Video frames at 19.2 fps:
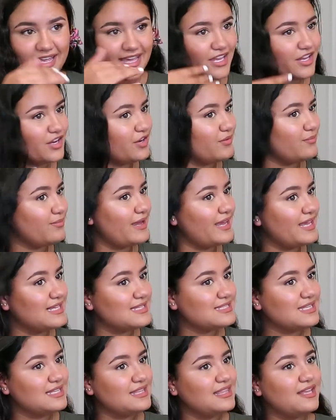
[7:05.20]
get your
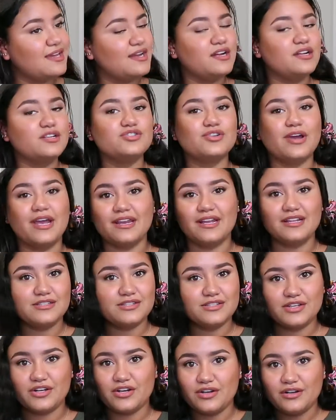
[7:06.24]
bangs in there, try not to
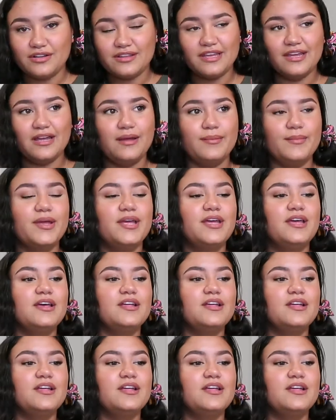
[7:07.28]
curl them.